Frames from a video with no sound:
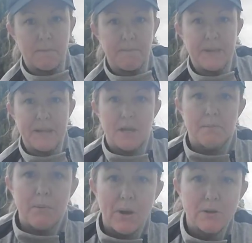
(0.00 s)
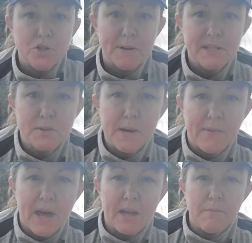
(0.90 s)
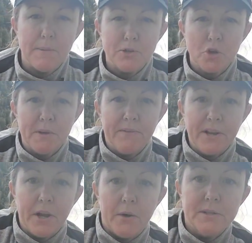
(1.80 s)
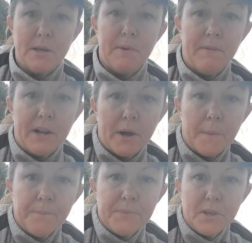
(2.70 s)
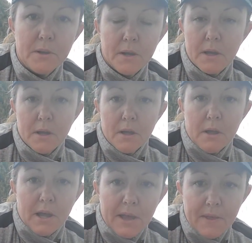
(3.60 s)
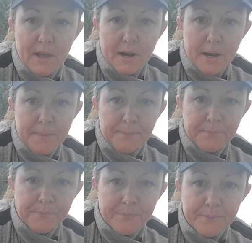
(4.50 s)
But why don't you message me on that and maybe show me a video, send me a video, and then